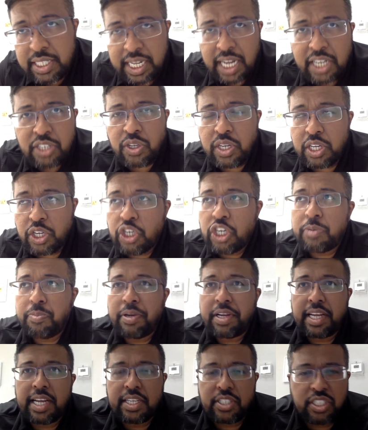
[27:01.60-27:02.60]
It's actually good
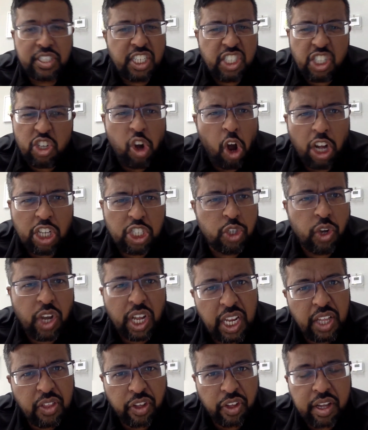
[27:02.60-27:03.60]
because it doesn't cost you
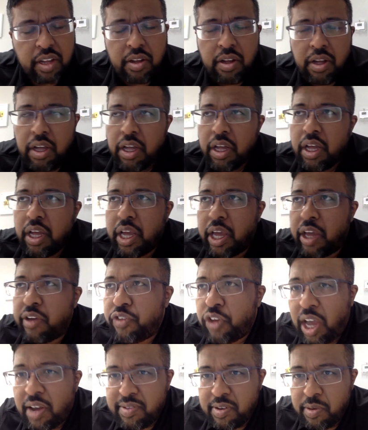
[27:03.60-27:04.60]
anything.
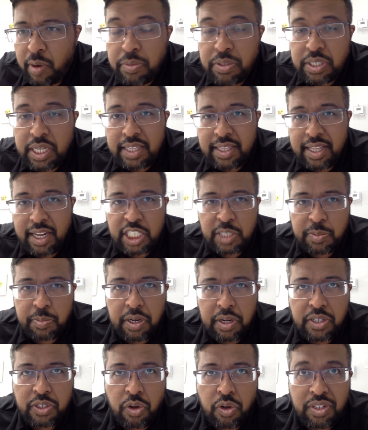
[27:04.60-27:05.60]
If you have a website that is
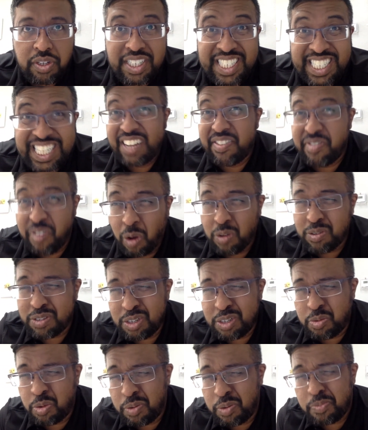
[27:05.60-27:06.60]
built on
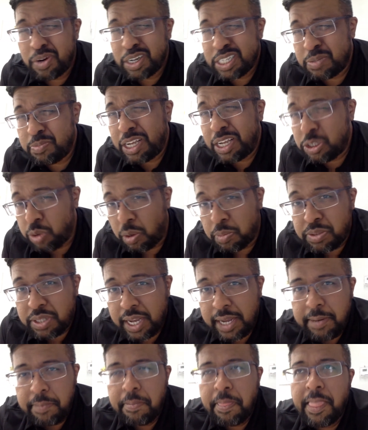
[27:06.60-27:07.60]
self-hosted WordPress-based
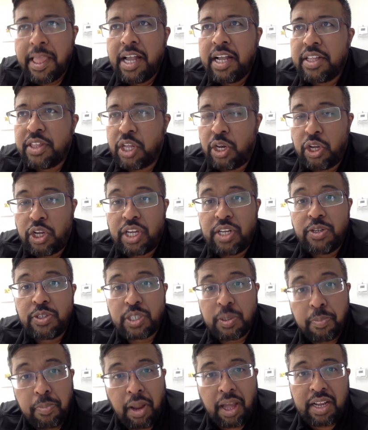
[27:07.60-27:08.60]
website, then you can
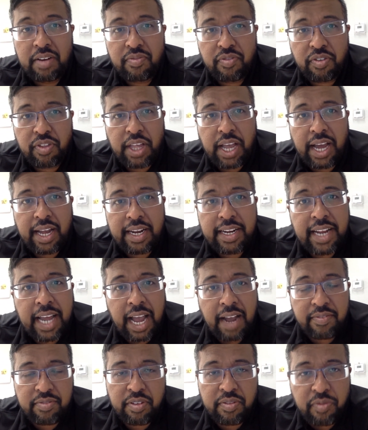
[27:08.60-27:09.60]
use a plugin for that and
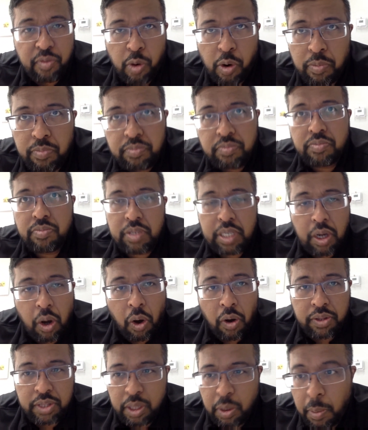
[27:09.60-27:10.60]
have the form
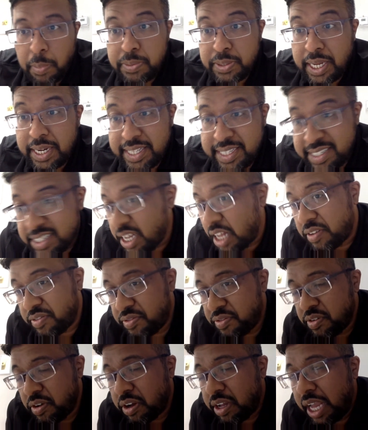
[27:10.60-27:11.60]
on the website
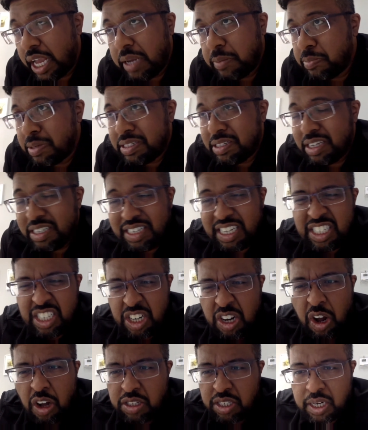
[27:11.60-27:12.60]
itself. Okay, but it
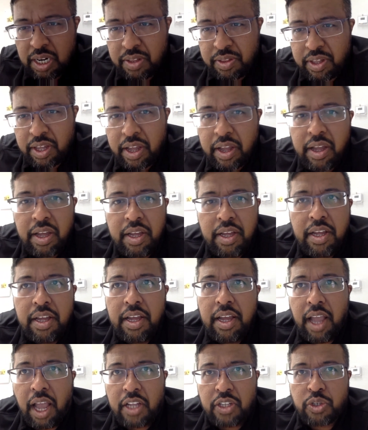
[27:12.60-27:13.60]
doesn't cost anything.
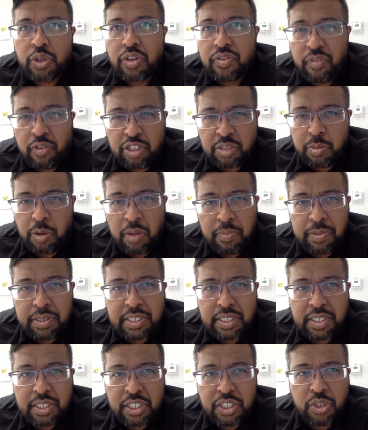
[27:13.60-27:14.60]
It's good for small
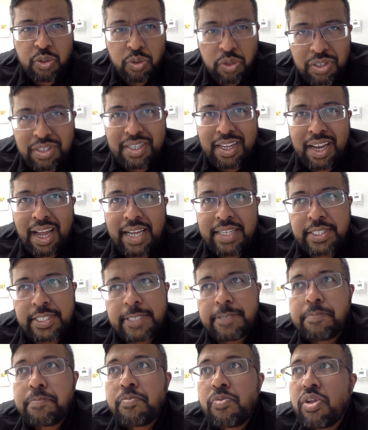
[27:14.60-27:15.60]
businesses to utilize
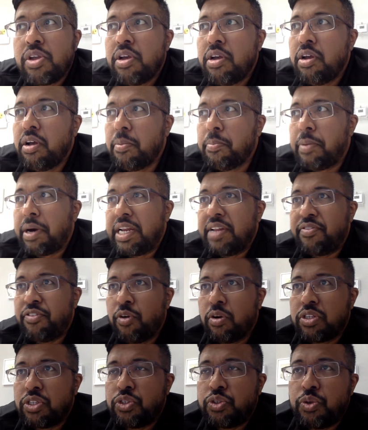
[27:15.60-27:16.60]
it. But if
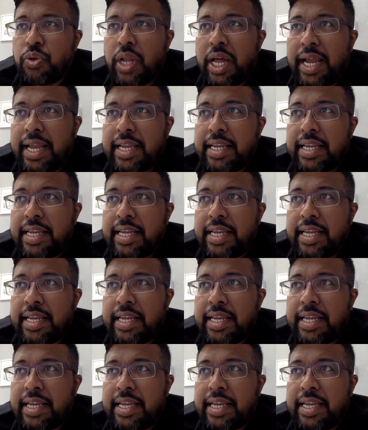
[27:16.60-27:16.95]
you want to